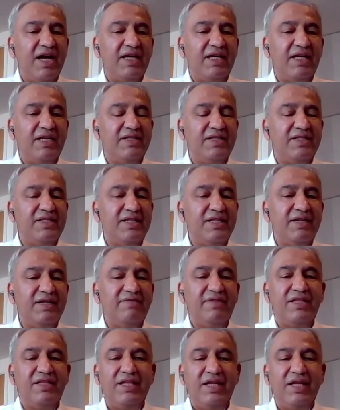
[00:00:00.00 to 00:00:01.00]
I
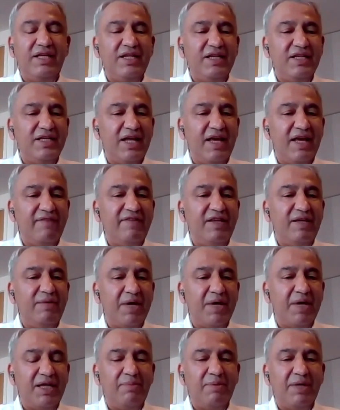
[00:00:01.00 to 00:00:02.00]
served in the Indian Navy
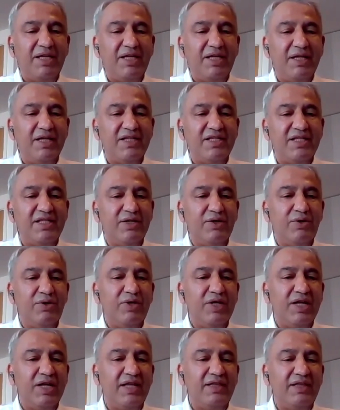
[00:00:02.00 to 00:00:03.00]
many, many years
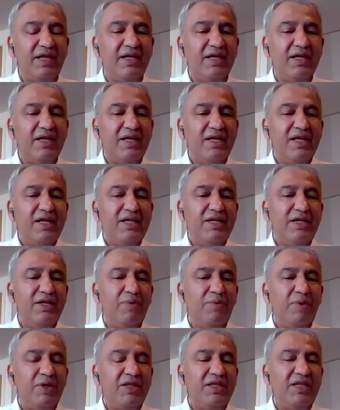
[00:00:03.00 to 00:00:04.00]
ago, and I think
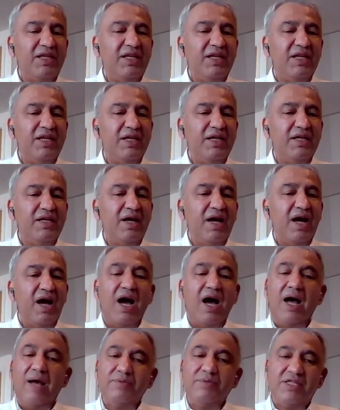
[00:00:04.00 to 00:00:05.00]
what the
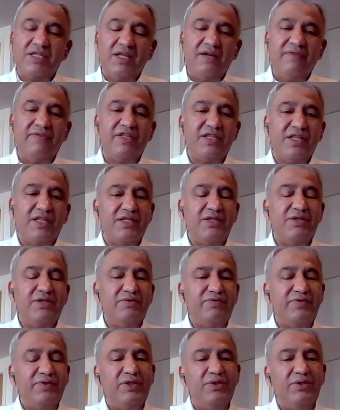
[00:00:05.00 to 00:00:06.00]
armed services
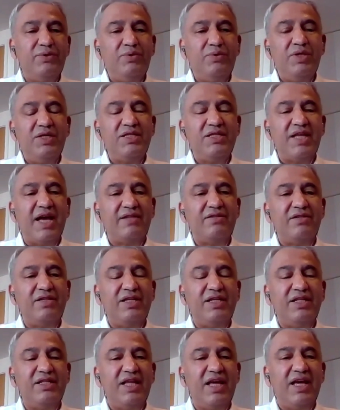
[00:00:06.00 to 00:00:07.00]
do for you is
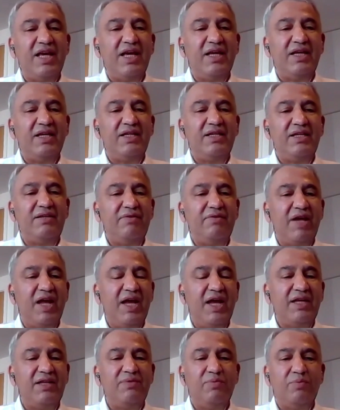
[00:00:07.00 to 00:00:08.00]
actually they
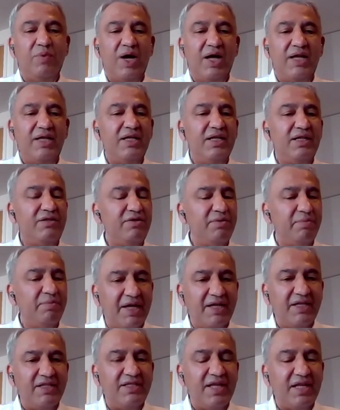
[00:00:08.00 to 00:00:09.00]
create a
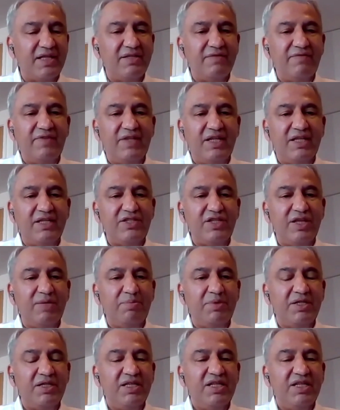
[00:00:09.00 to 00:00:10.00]
tremendous sense of leadership.